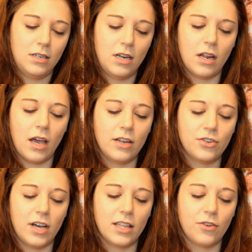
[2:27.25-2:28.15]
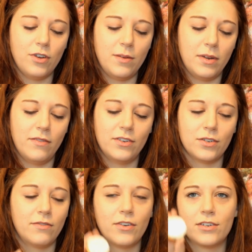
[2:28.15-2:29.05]
And I gotta try the cream
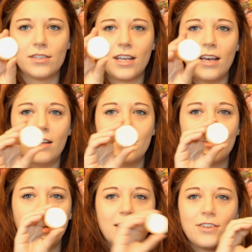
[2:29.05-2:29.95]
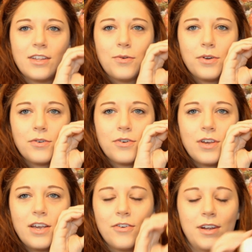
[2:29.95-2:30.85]
individually first. Gotta try the Oreo
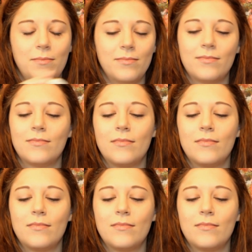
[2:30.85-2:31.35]
cookie cream.